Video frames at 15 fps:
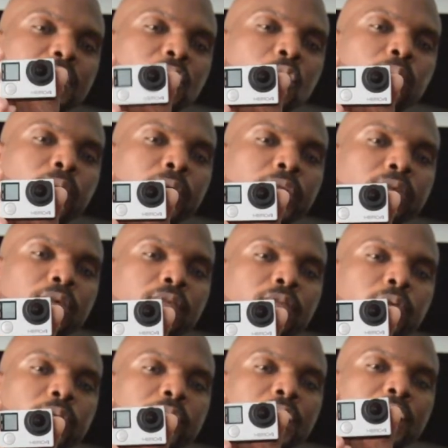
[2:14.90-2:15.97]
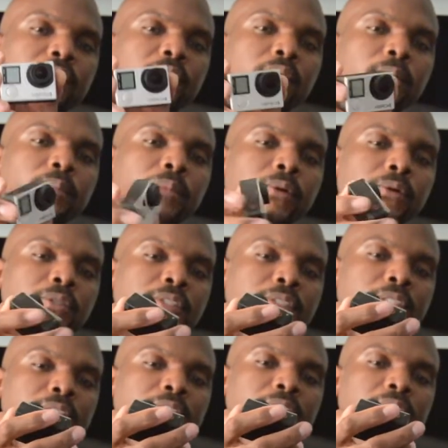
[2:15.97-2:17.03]
GoPro Hero 4 that I've ever
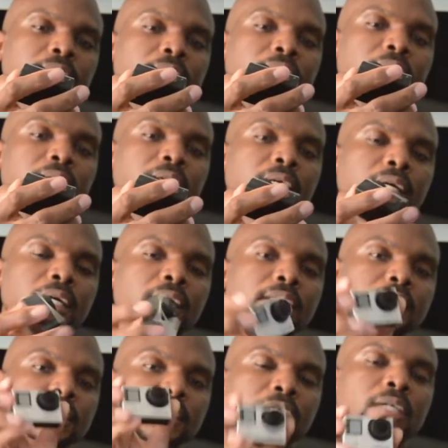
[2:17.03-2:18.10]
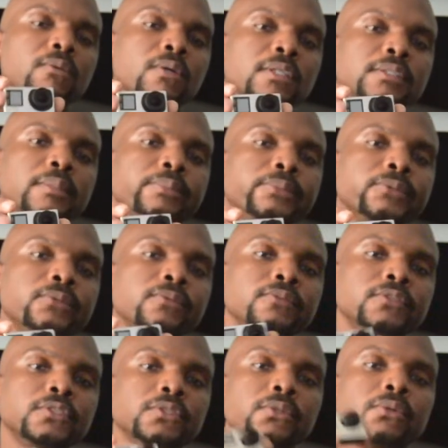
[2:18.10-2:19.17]
purchased. It's not
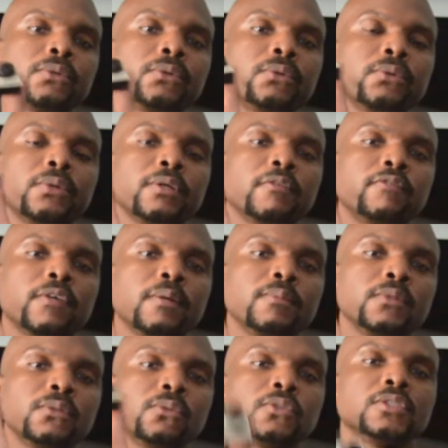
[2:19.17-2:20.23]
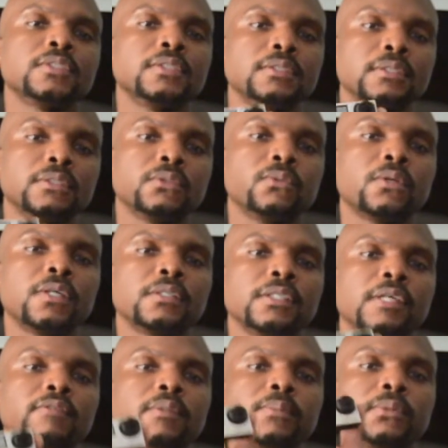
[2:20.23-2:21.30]
waterproof, so if I'm using it in the water, I
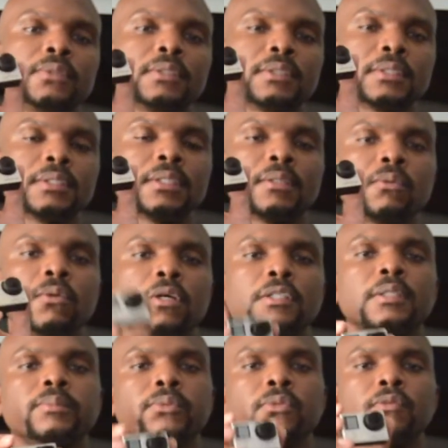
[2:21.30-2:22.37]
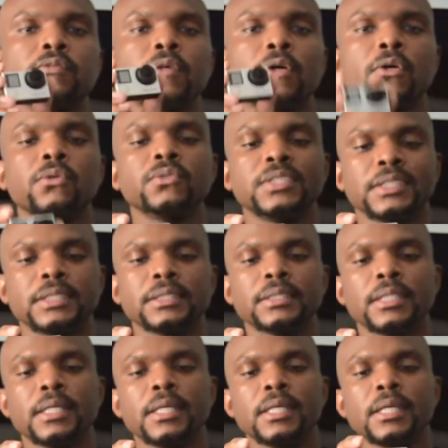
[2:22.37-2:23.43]
have to put it in a waterproof
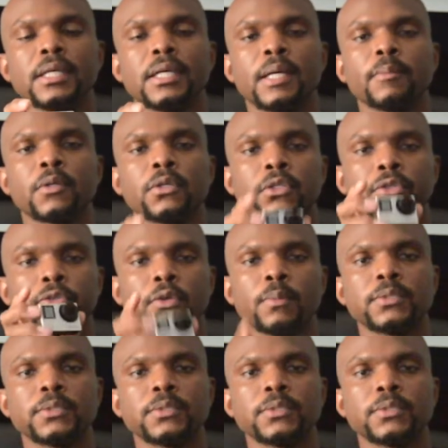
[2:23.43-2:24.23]
housing. I'm gonna throw up